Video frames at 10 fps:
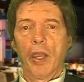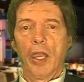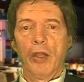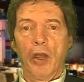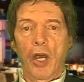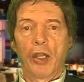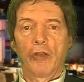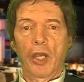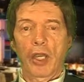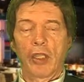and not
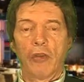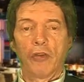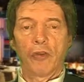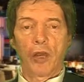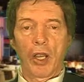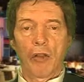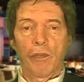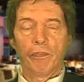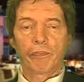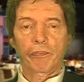attacking the child."
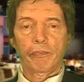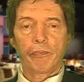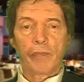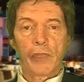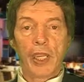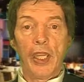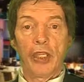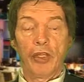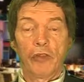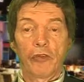
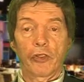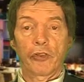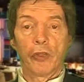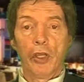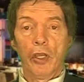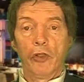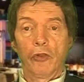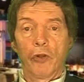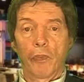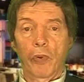Aiken is a
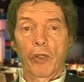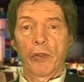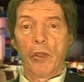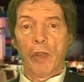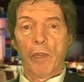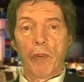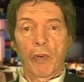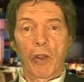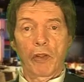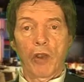six-term
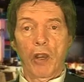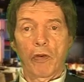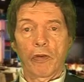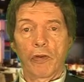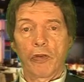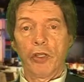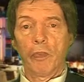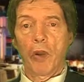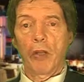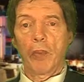member of the Congress and the Tea
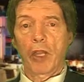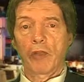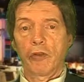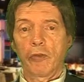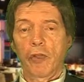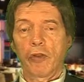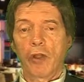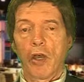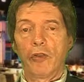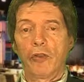Party, backed in his race
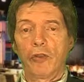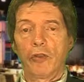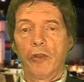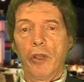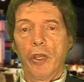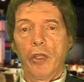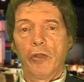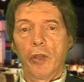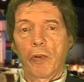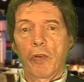to unseat
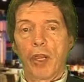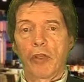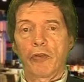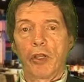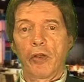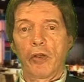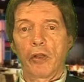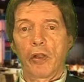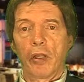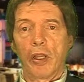Democratic Senator
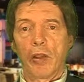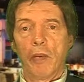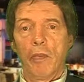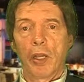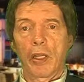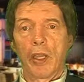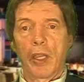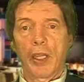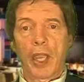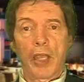Claire
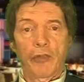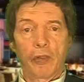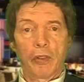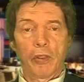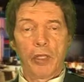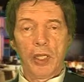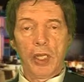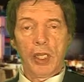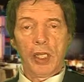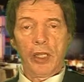McCaskill.
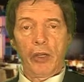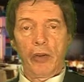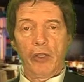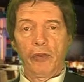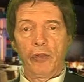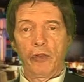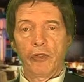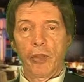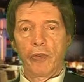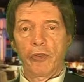He later issued a
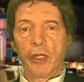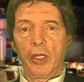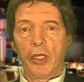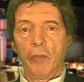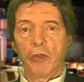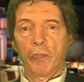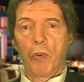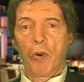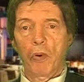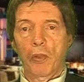statement saying he
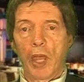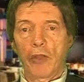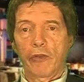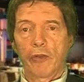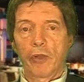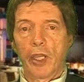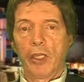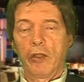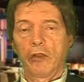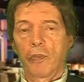misspoke. Last year,
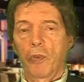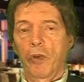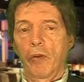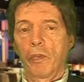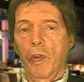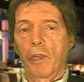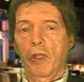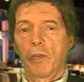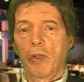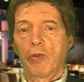Aiken supported a
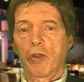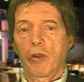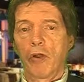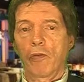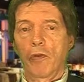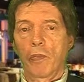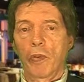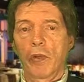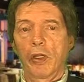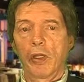Republican measure that called for
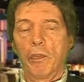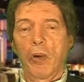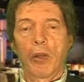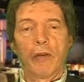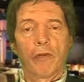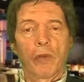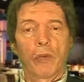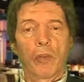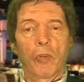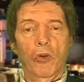permanently barring
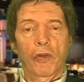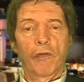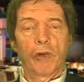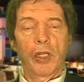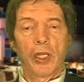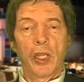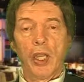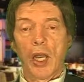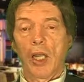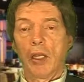federal abortion funding,
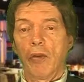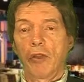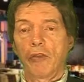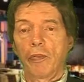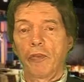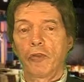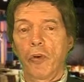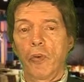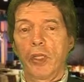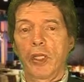allowing exceptions
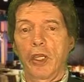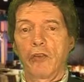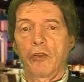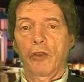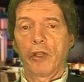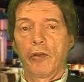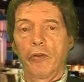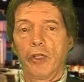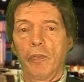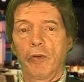only in cases that
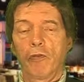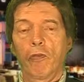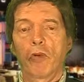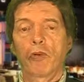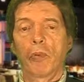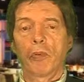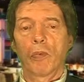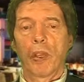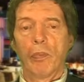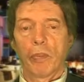deemed forcible
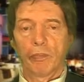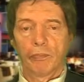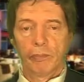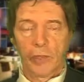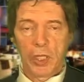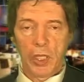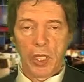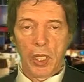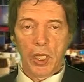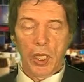rape.
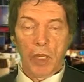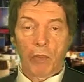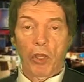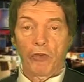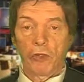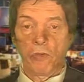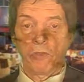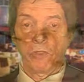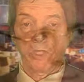Prosecutors